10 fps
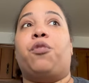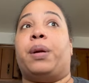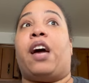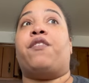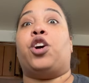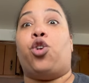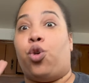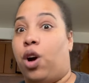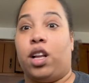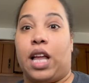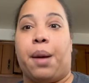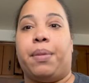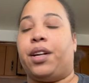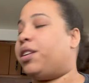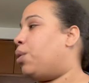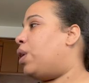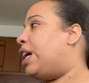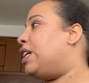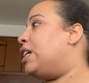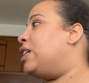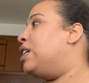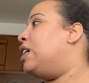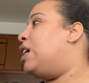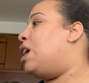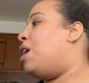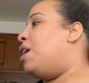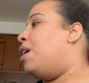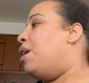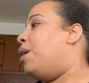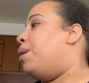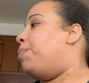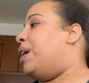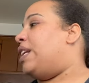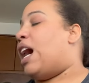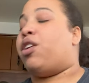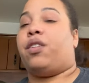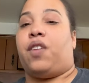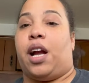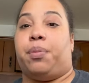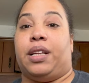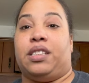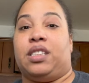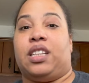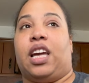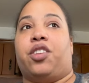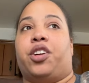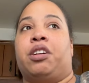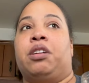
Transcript: but I feel a lot better than what I did. But now her fireplace is together.